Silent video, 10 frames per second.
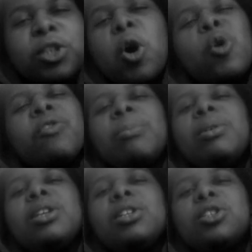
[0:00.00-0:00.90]
just going up
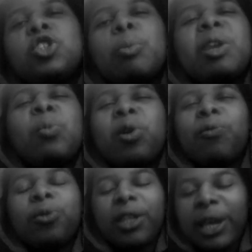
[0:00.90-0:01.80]
to be so many
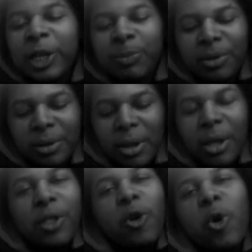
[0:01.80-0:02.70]
wonderful things, but
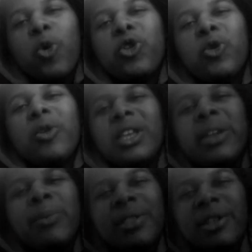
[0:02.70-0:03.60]
the older you
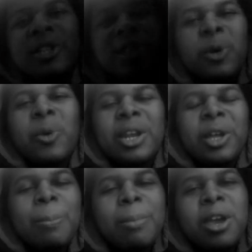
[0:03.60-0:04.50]
get within these
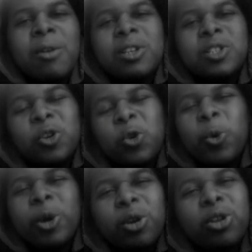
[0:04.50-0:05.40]
low-income areas, the
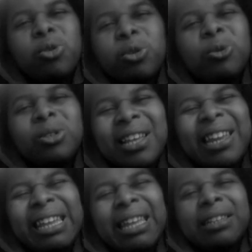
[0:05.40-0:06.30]
quicker you lose
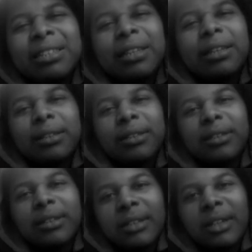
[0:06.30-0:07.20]
that innocence.
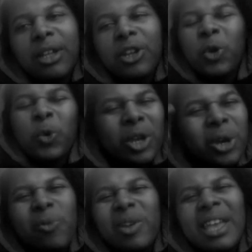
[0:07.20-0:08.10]
The
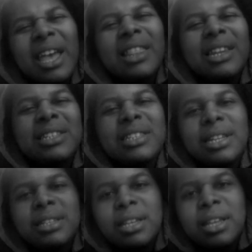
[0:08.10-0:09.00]
quicker reality
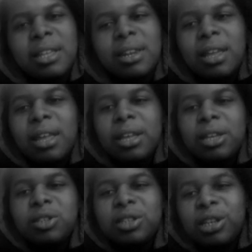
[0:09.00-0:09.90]
sets in.
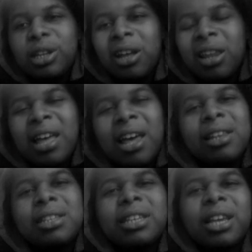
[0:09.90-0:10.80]
You see, a
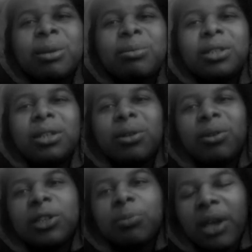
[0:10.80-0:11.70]
lot of the times,
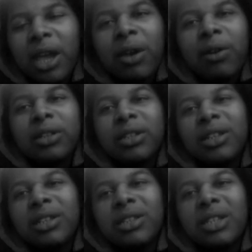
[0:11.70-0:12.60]
these
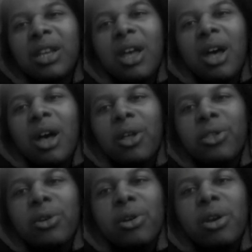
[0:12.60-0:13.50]
parents and these
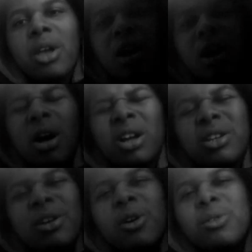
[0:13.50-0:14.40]
other
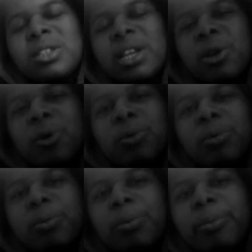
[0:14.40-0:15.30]
adults, they
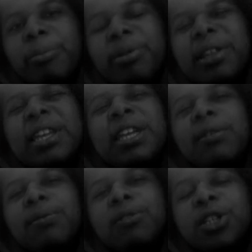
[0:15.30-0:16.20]
don't
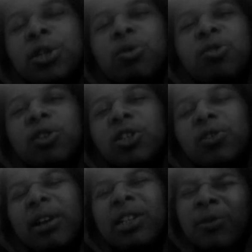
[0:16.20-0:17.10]
believe children
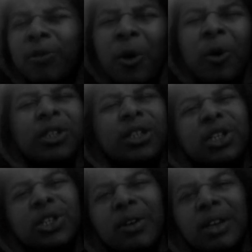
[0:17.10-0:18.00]
stress. Of course
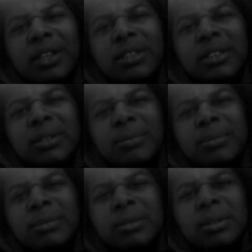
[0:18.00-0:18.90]
they stress.
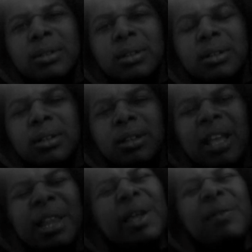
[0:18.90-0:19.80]

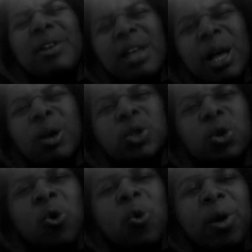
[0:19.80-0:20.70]
They live in the
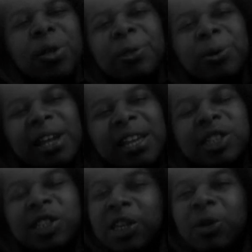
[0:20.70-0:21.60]
household with you.
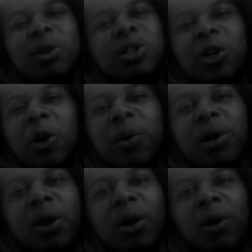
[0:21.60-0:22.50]
They see what's
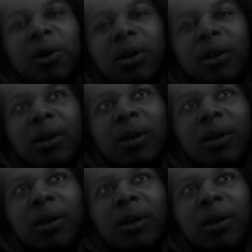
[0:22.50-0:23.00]
going on.